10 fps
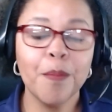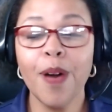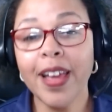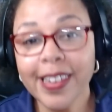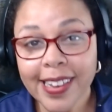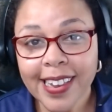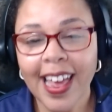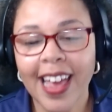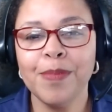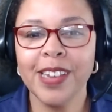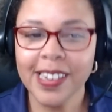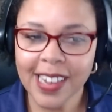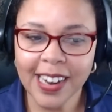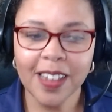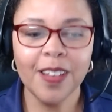but I'm just
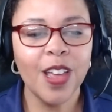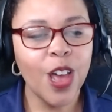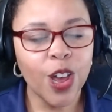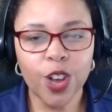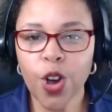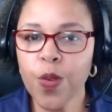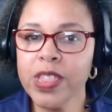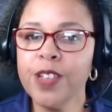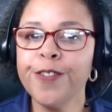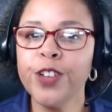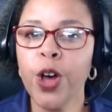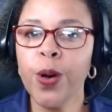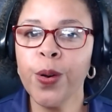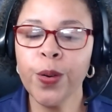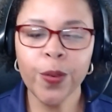gonna go with the
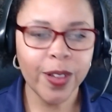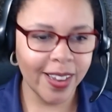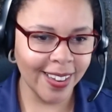flow